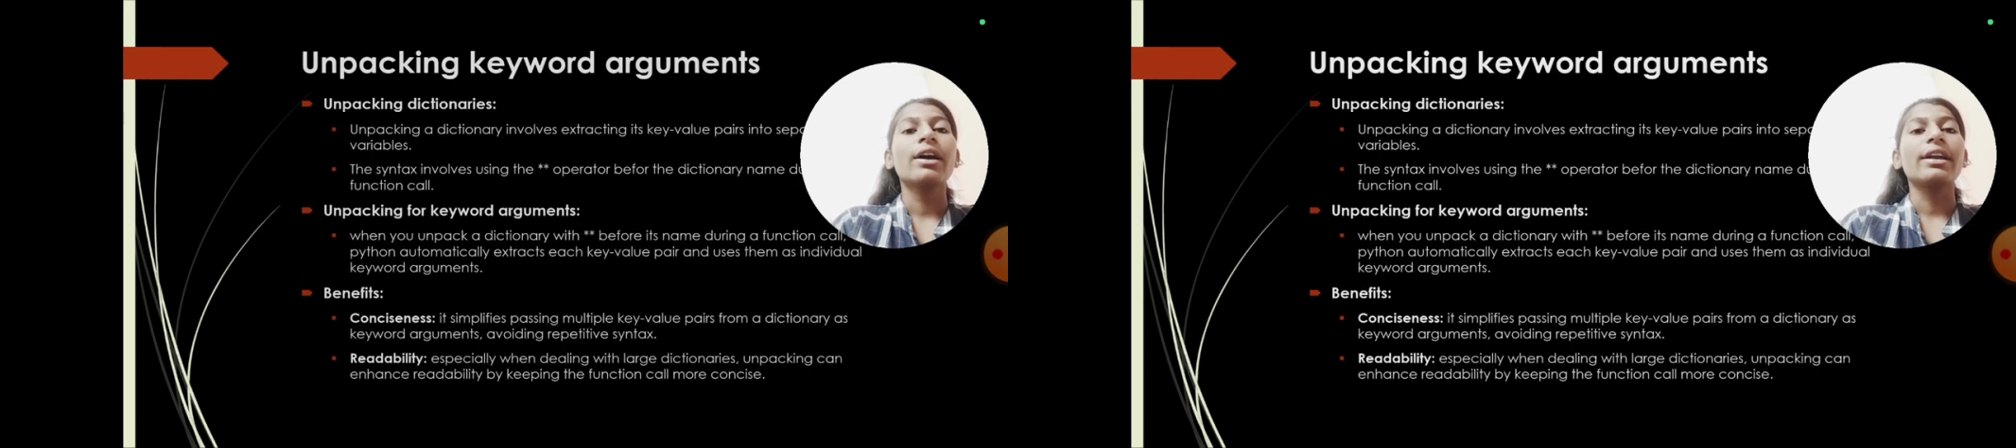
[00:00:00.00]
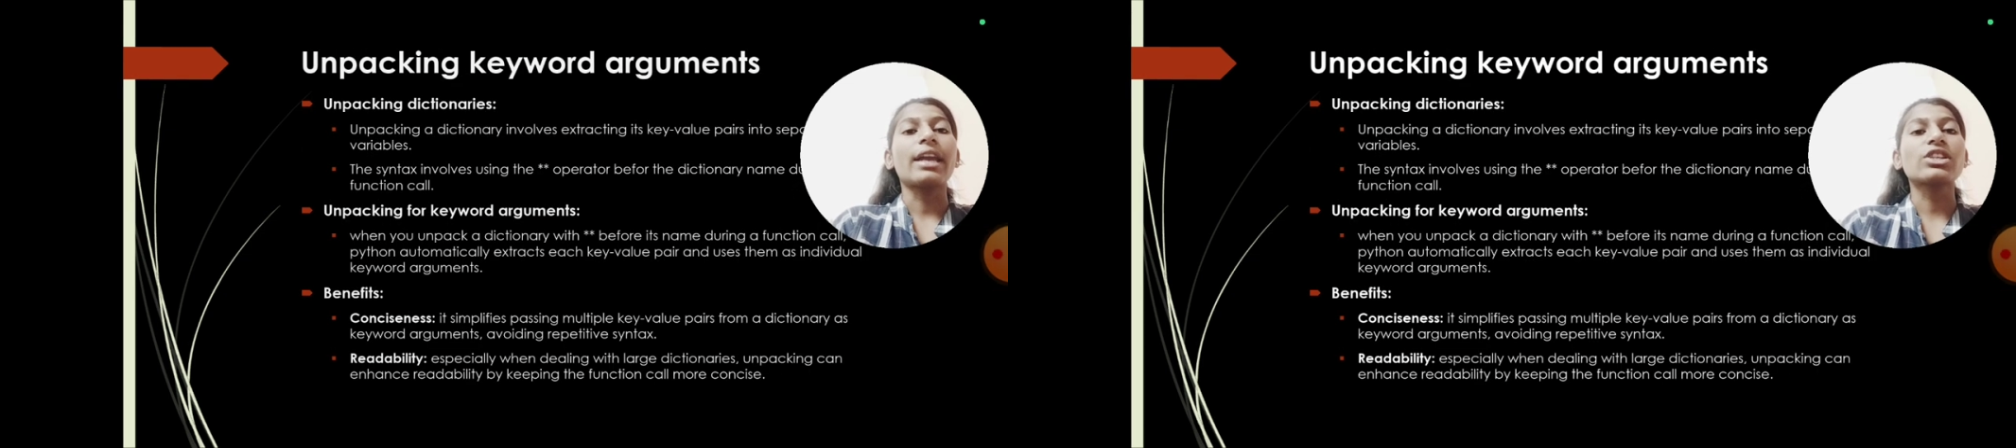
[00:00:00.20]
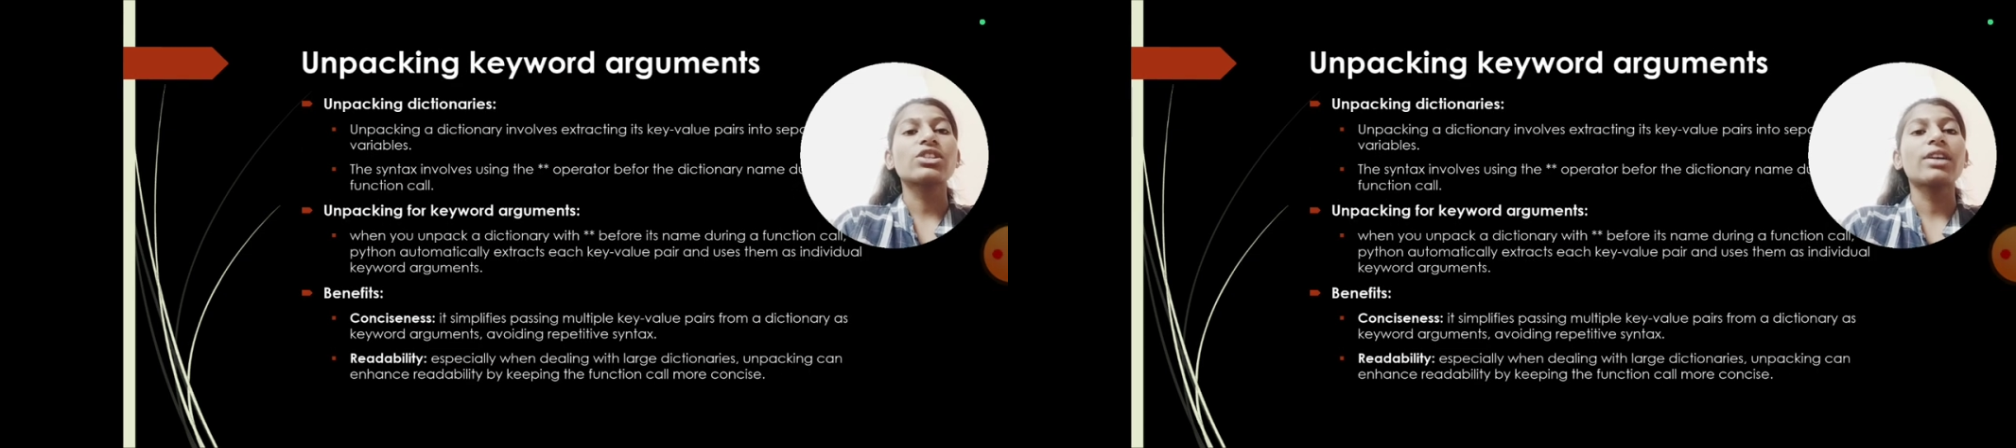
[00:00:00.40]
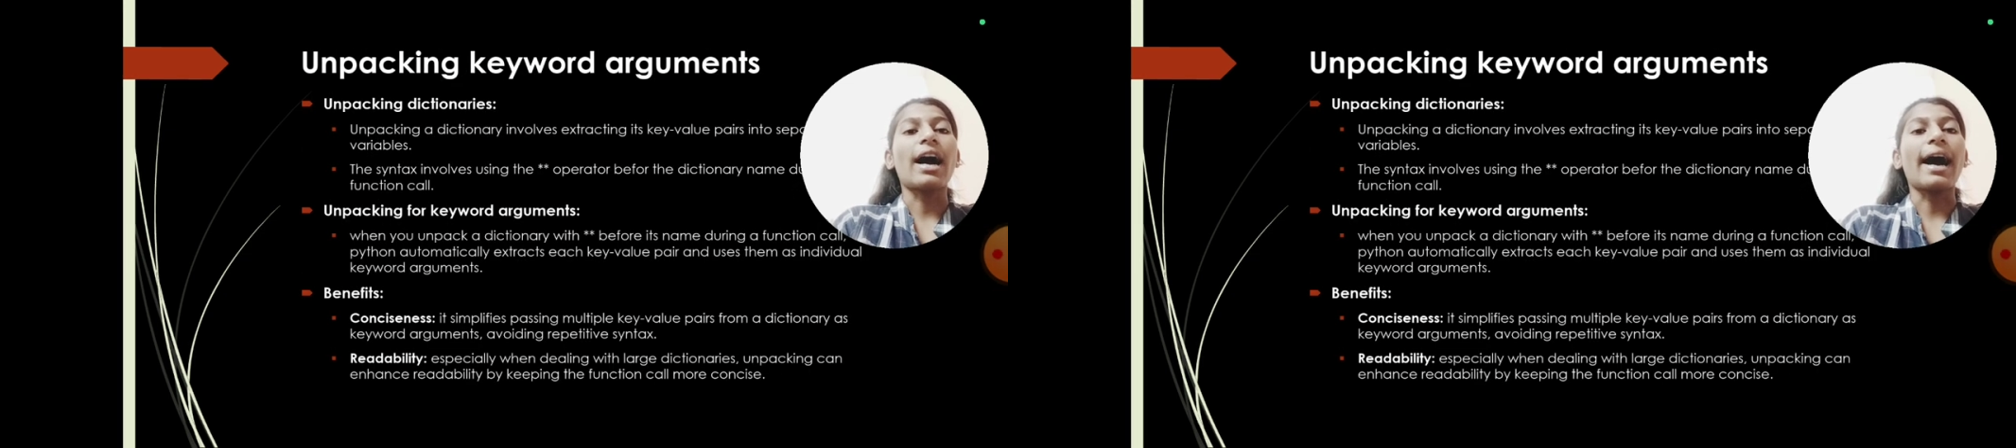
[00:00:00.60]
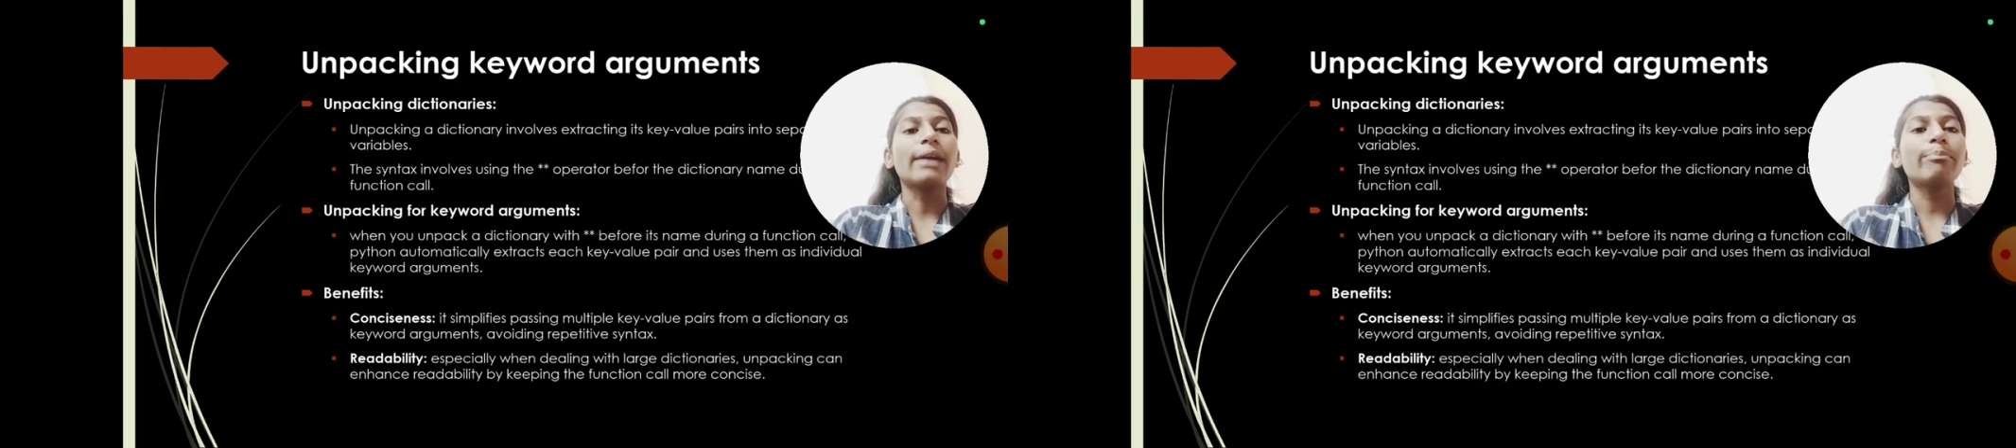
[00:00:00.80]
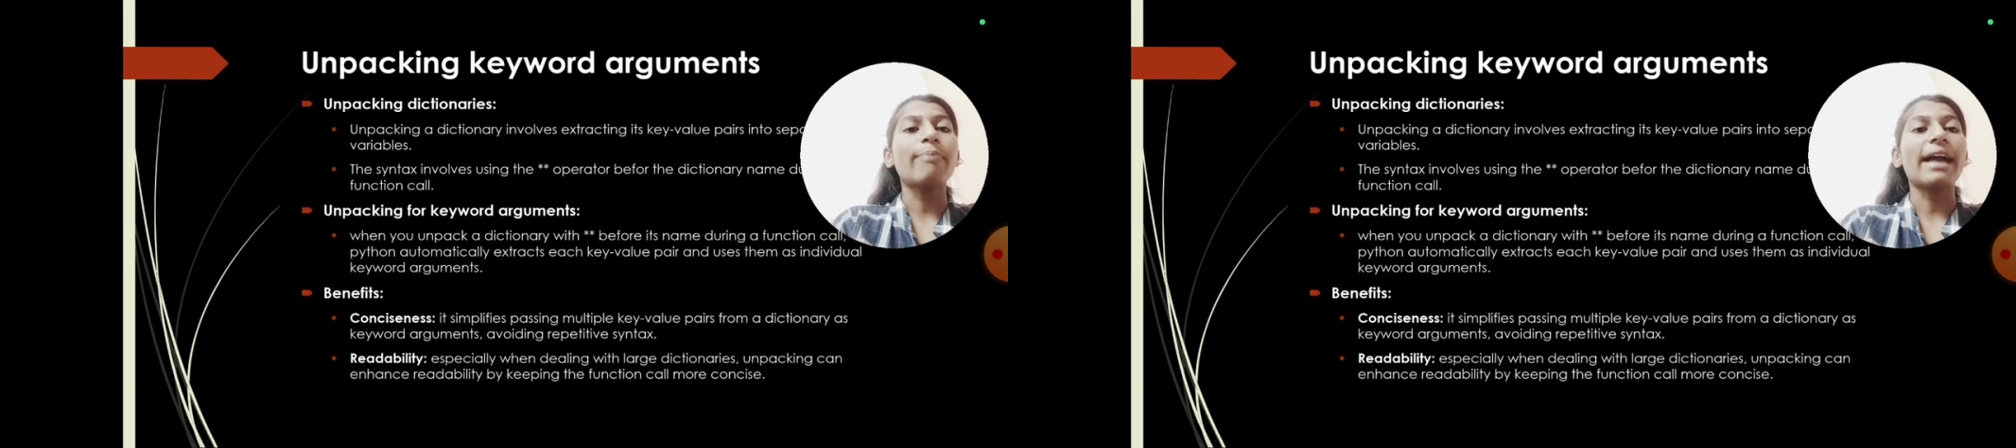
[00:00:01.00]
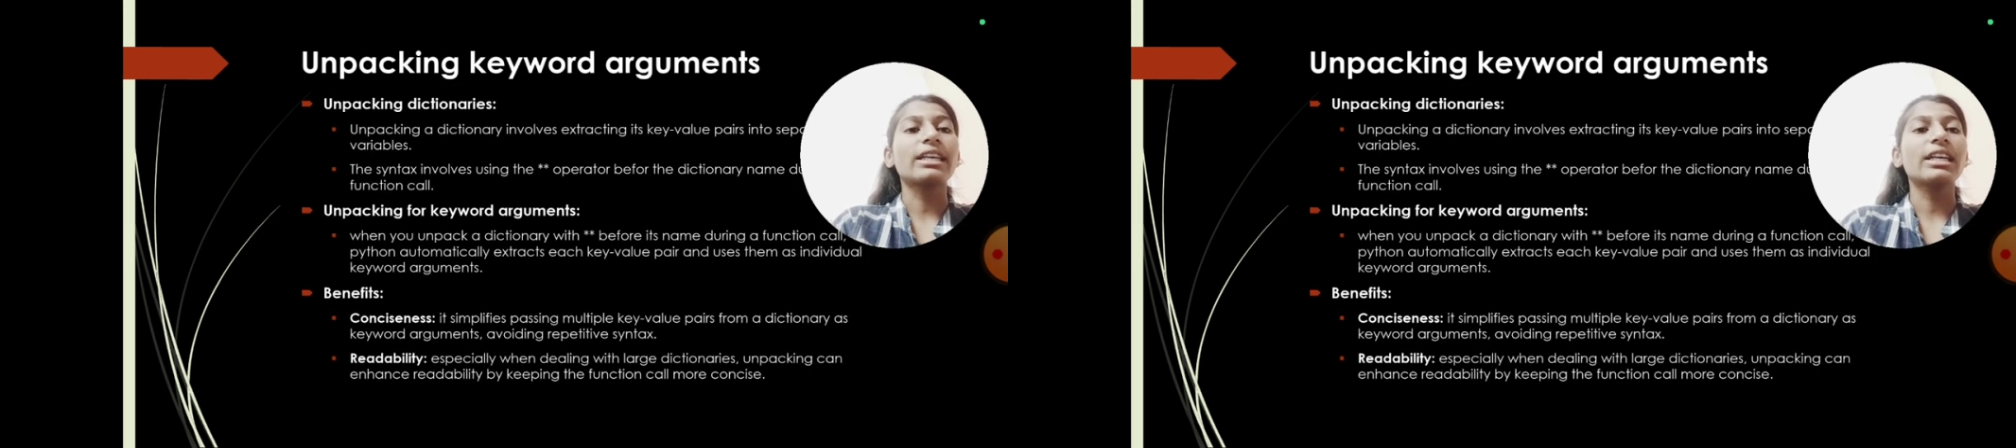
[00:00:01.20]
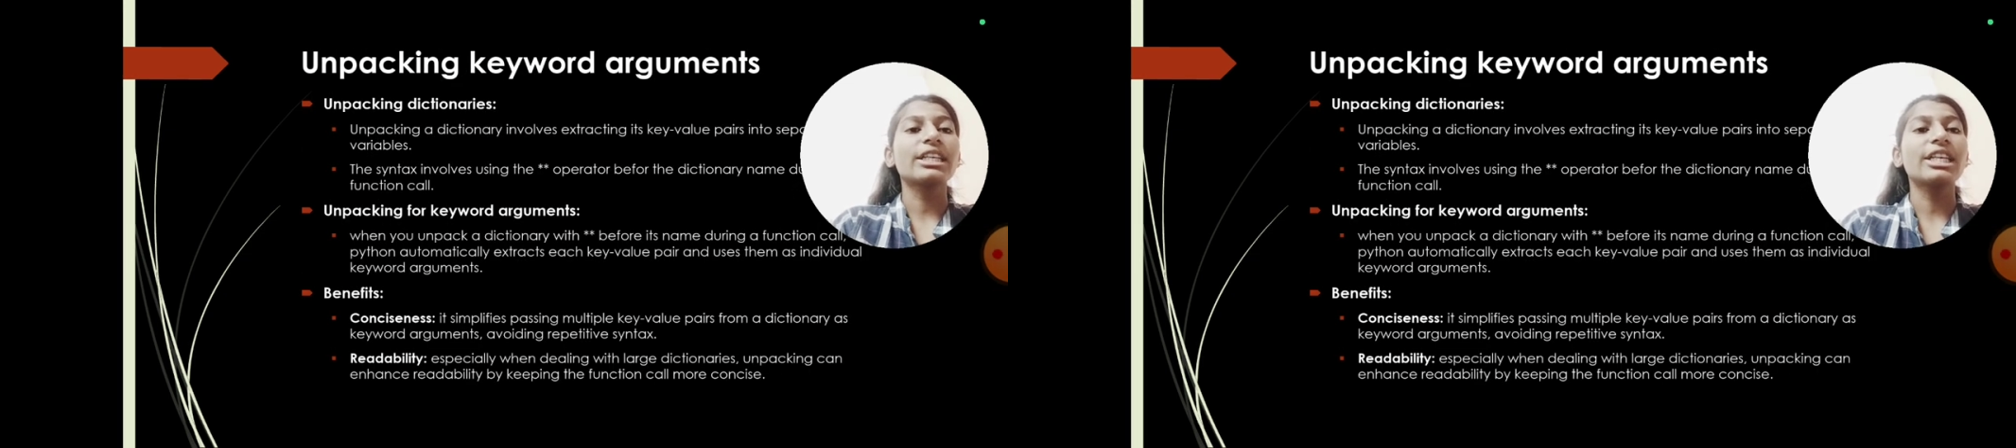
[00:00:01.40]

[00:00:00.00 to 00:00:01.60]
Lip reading: Next, unpacking